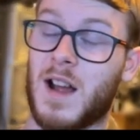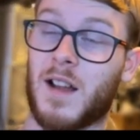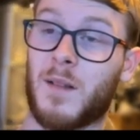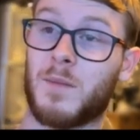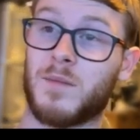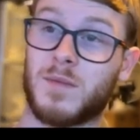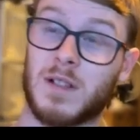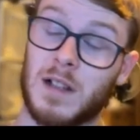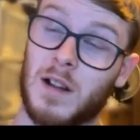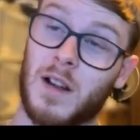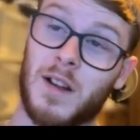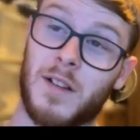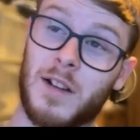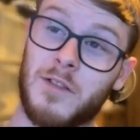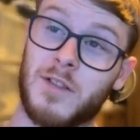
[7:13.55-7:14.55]
I
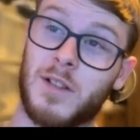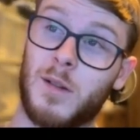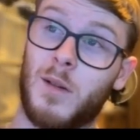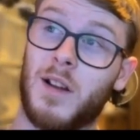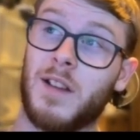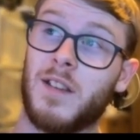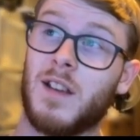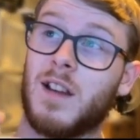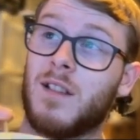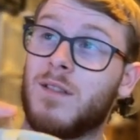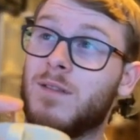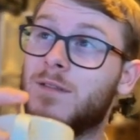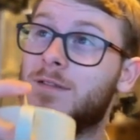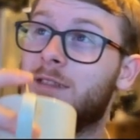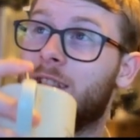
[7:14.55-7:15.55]
have no idea.
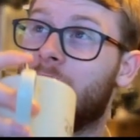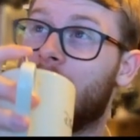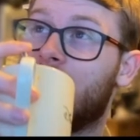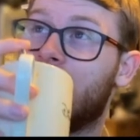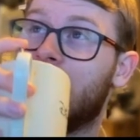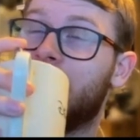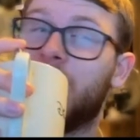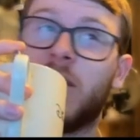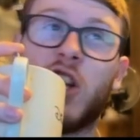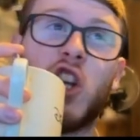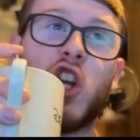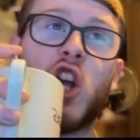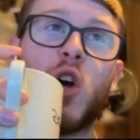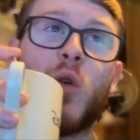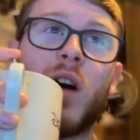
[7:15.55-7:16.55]
I have
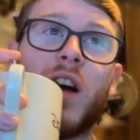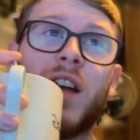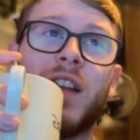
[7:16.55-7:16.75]
no